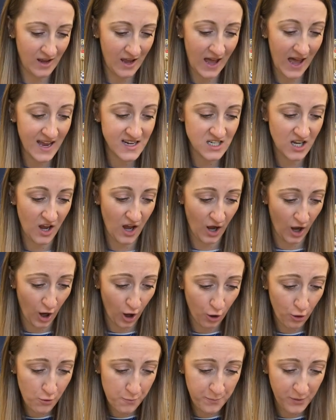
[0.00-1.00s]
and her
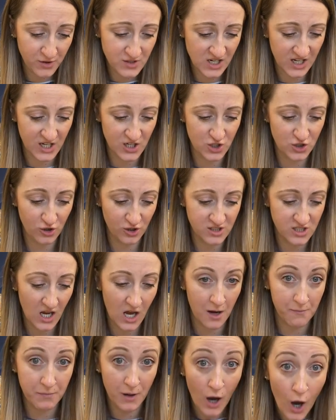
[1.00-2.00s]
whole body shot
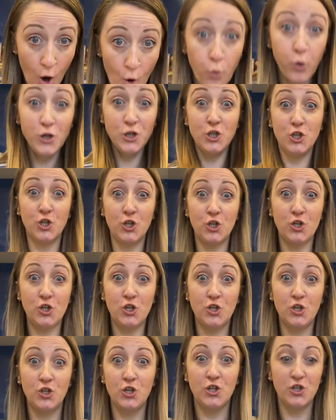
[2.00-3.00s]
up,
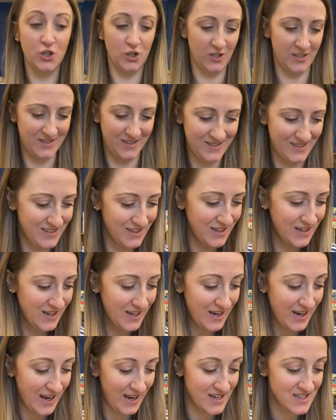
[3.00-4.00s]
whoosh,
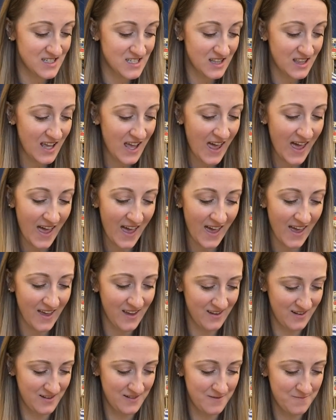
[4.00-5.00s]
into the air.
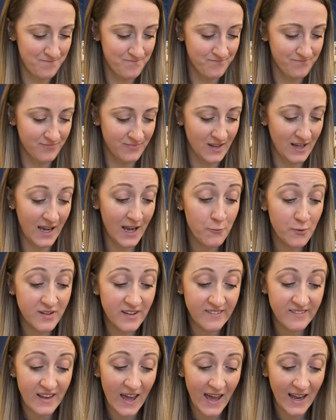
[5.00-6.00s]
It was
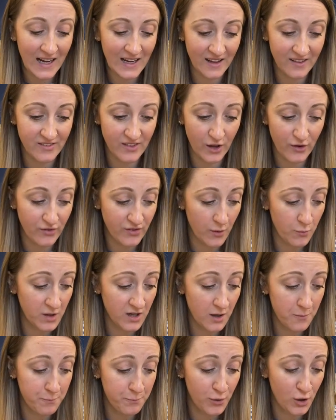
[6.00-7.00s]
exactly as though someone
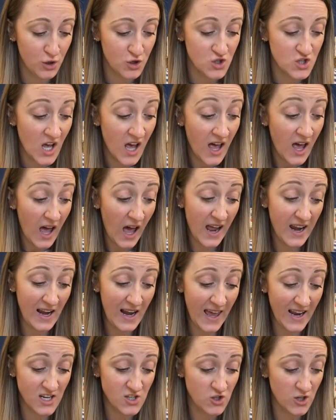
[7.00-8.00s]
had pushed an
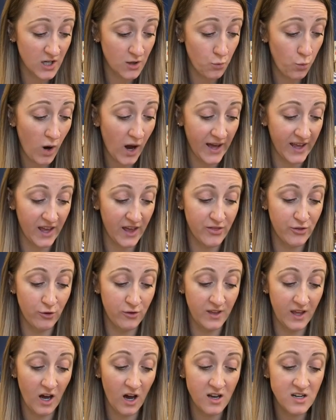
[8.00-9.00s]
electric wire through
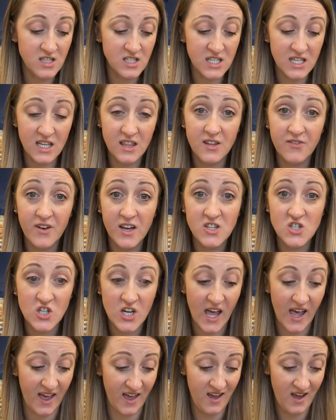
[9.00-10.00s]
the underneath of her
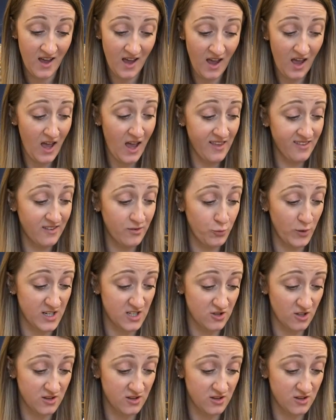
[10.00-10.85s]
chair and switched